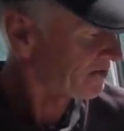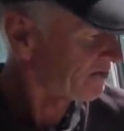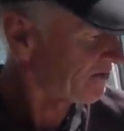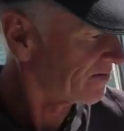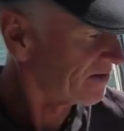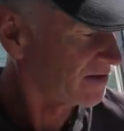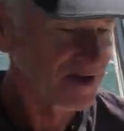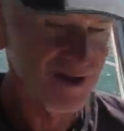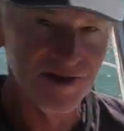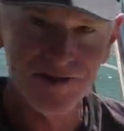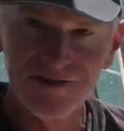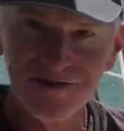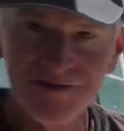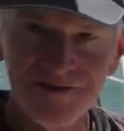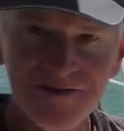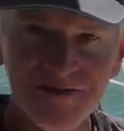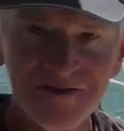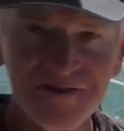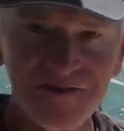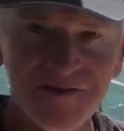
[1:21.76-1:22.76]
for the
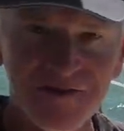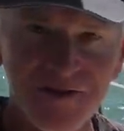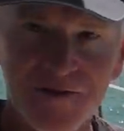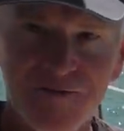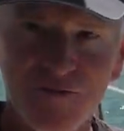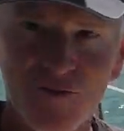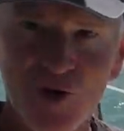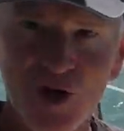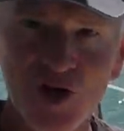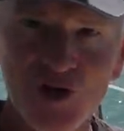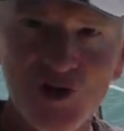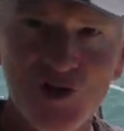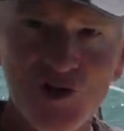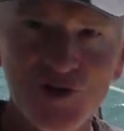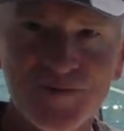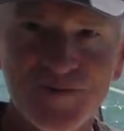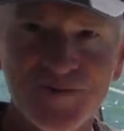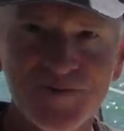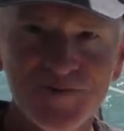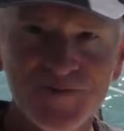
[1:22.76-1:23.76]
for the footage
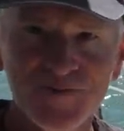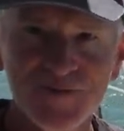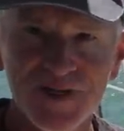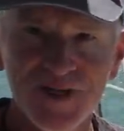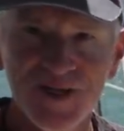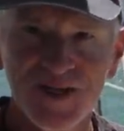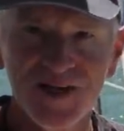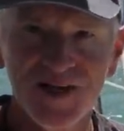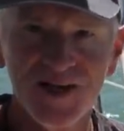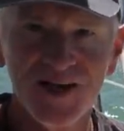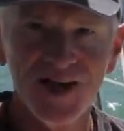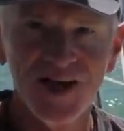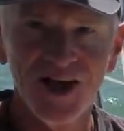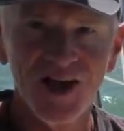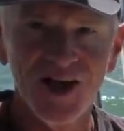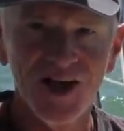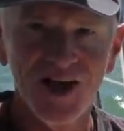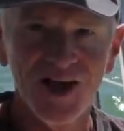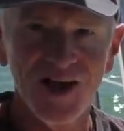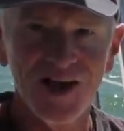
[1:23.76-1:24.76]

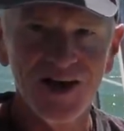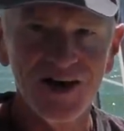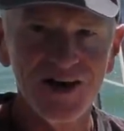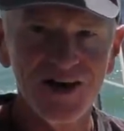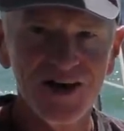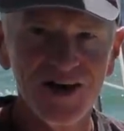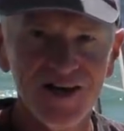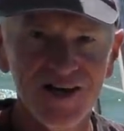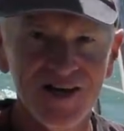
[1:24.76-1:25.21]
and